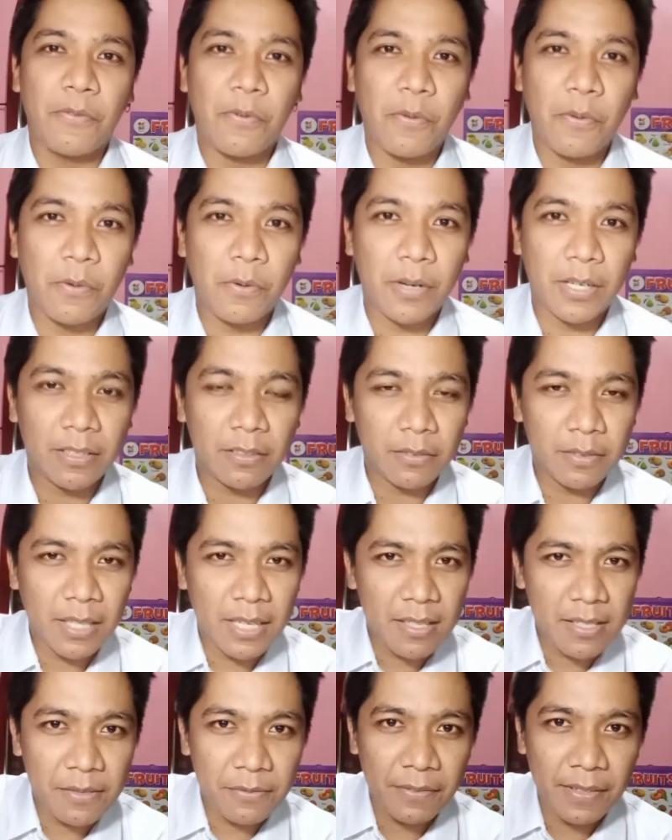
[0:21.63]
For
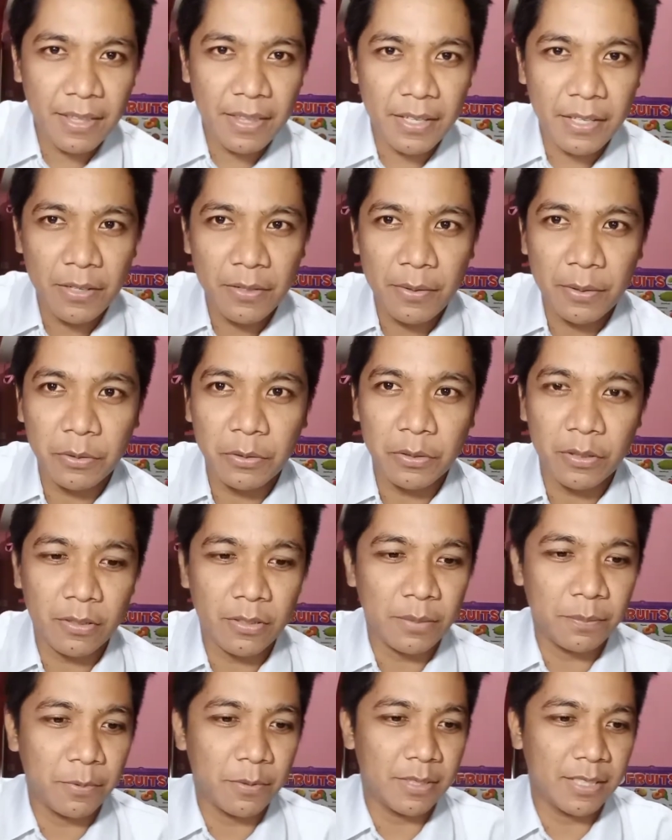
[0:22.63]
today's video,
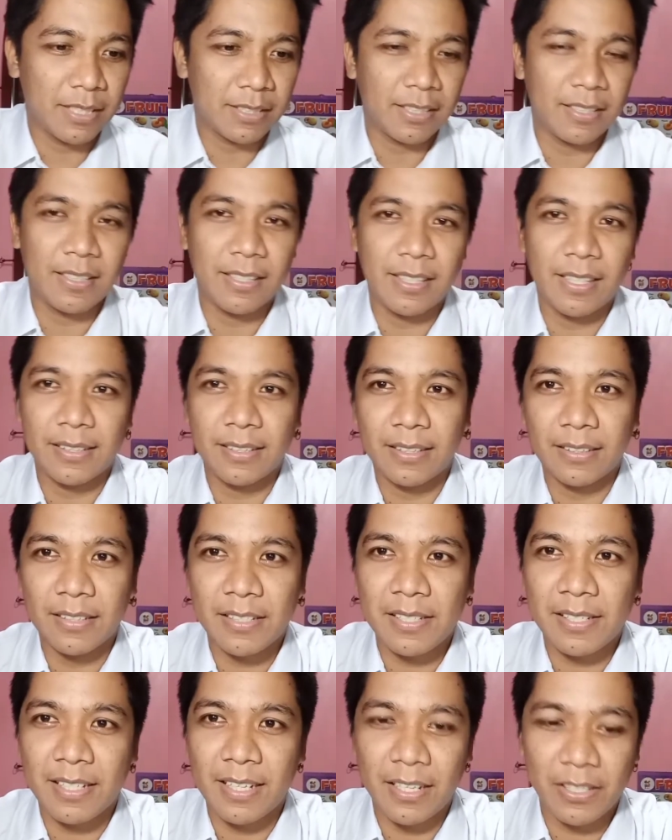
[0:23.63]
itutuloy po natin ang ating
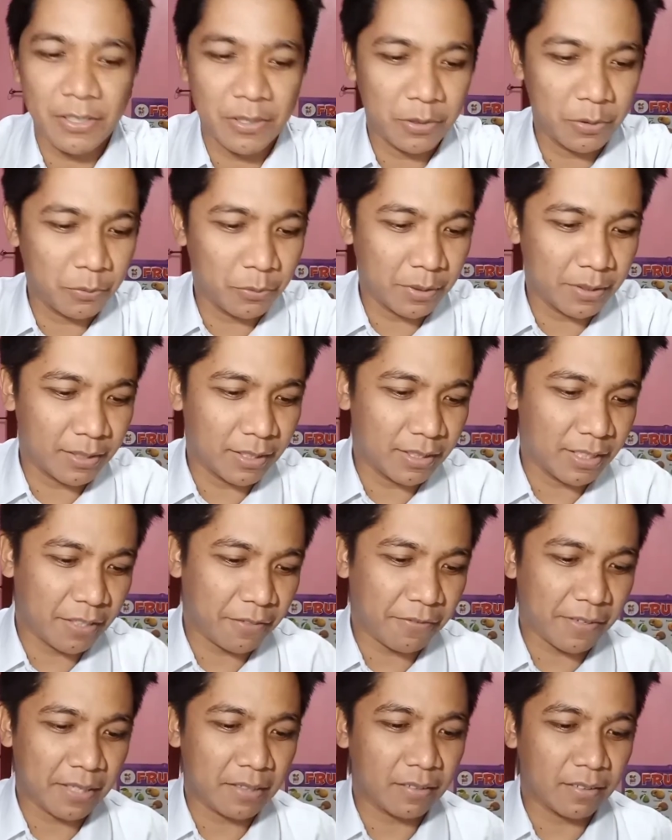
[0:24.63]
discussion with the
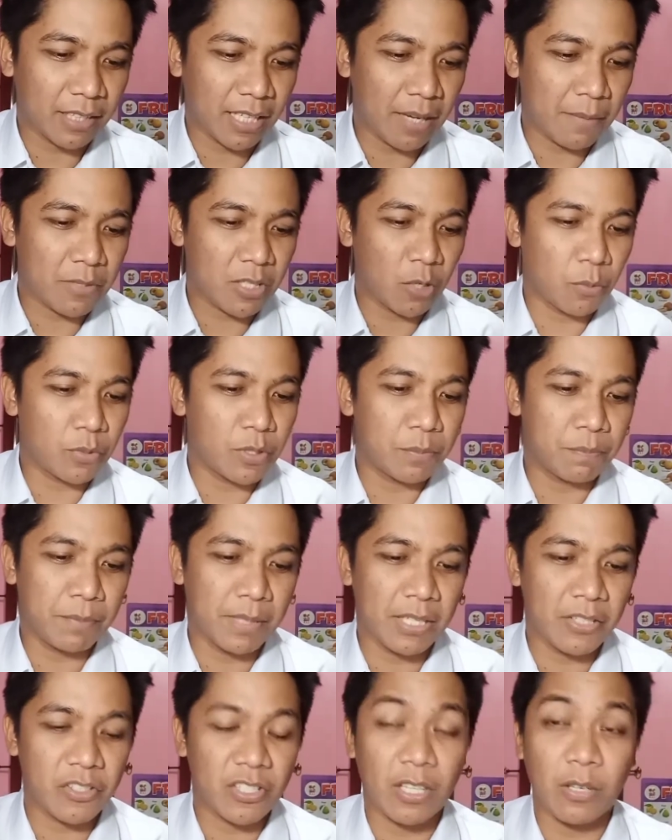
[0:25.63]
different types of
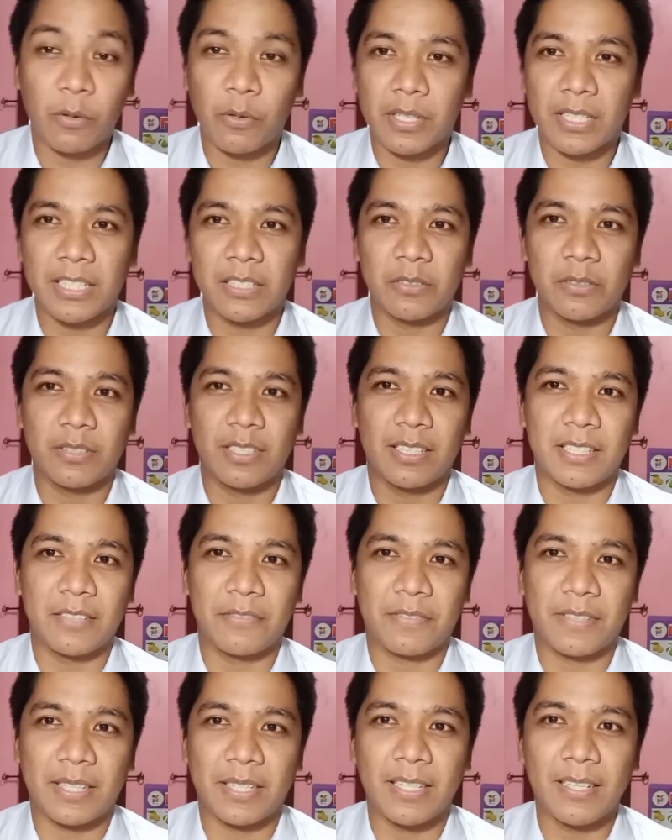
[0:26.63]
speech according to
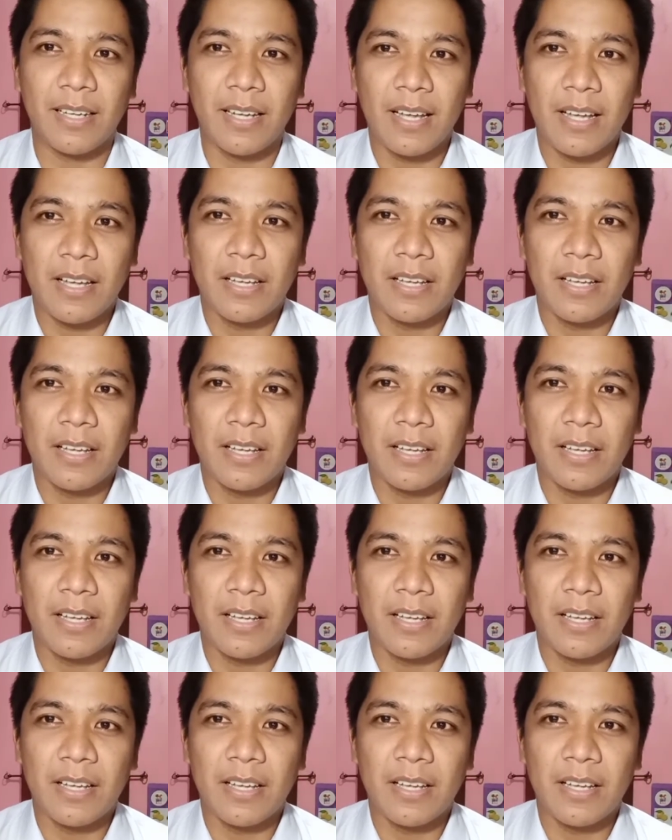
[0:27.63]
delivery.